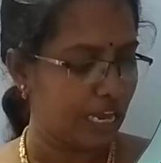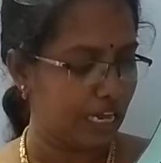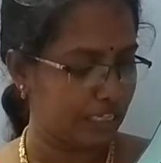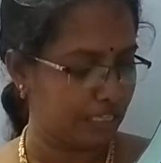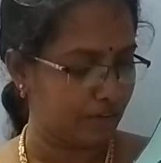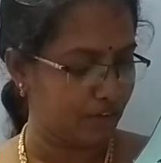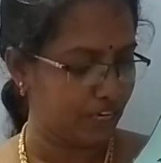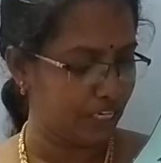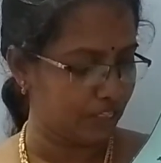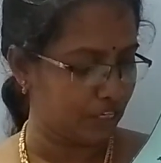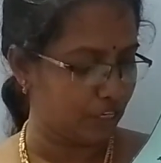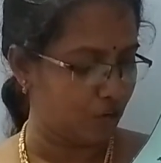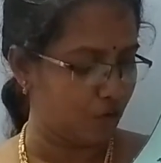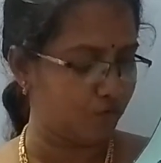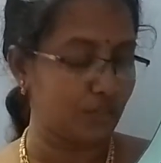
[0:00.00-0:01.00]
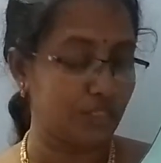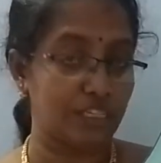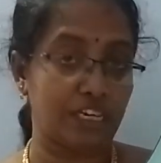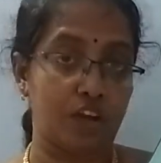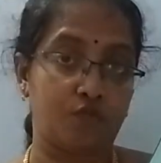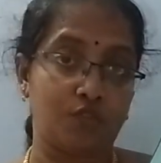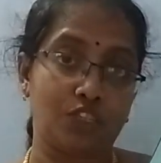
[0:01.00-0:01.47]
Otherwise,
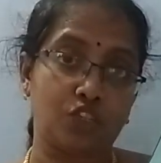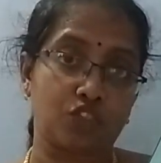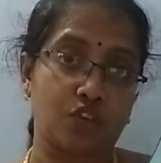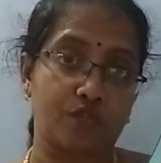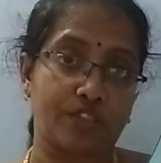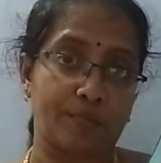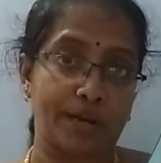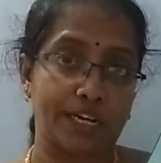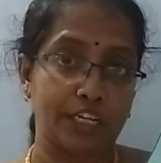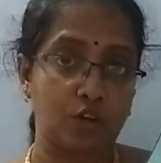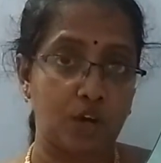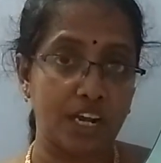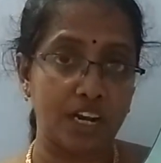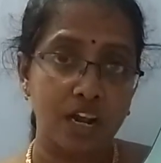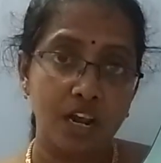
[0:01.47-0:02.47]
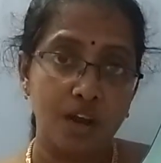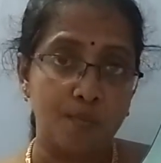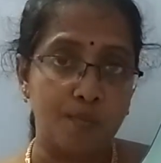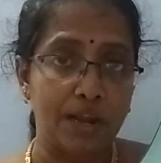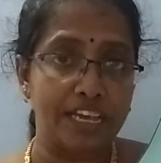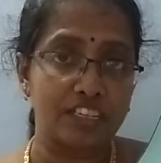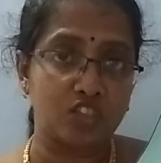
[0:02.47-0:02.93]
physical features of the particular
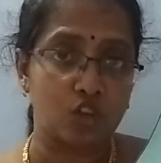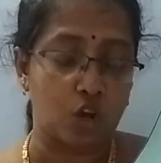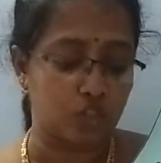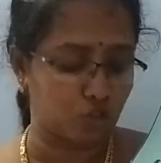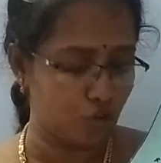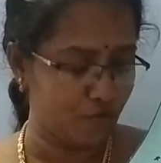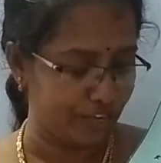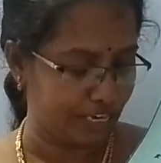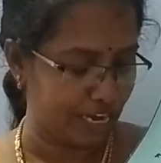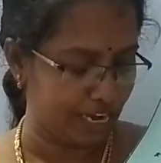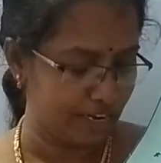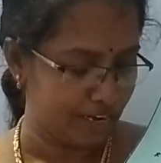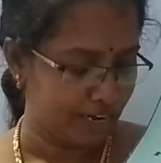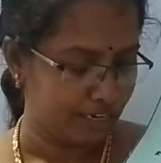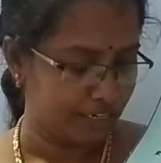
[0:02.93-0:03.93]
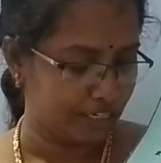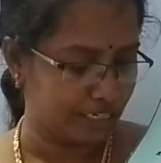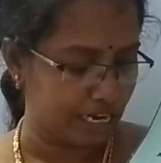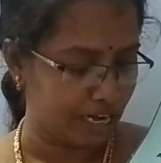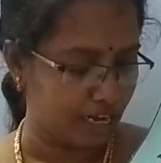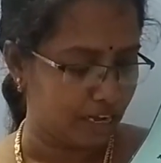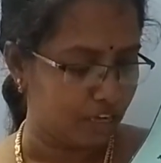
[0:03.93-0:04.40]
place also we can
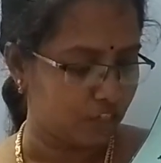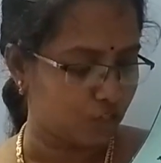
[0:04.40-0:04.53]
tell.